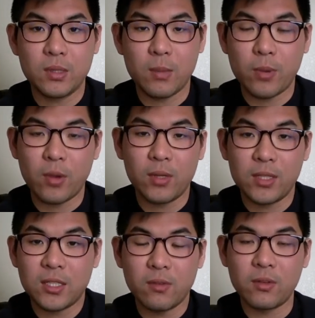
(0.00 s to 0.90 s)
apparently
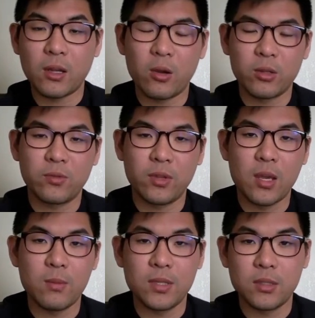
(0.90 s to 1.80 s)
seven hours for
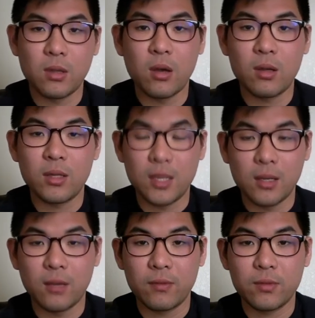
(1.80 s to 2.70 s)
them is not enough.